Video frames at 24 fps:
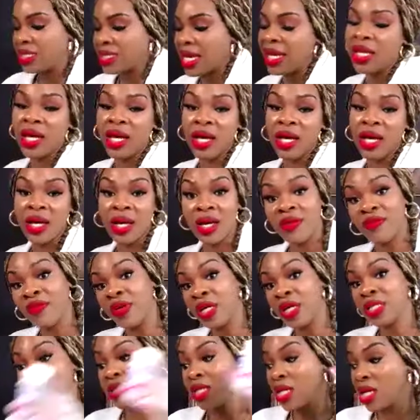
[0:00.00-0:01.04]
inside
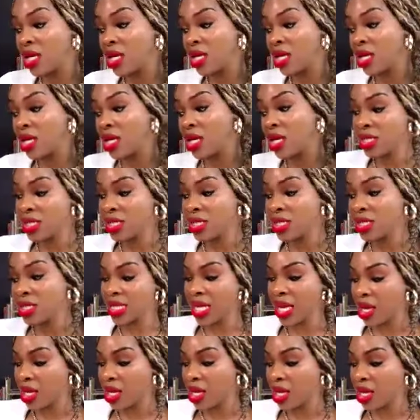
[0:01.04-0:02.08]
the top
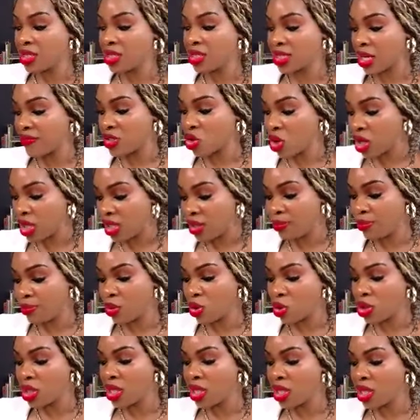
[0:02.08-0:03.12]
inside of the
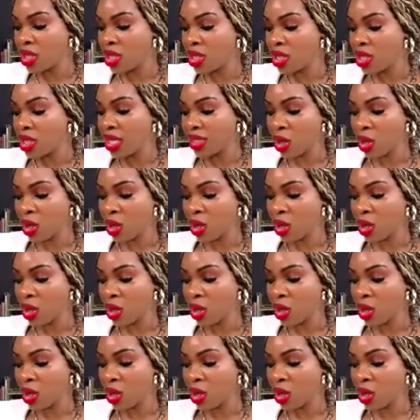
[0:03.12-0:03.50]
toilet bowl.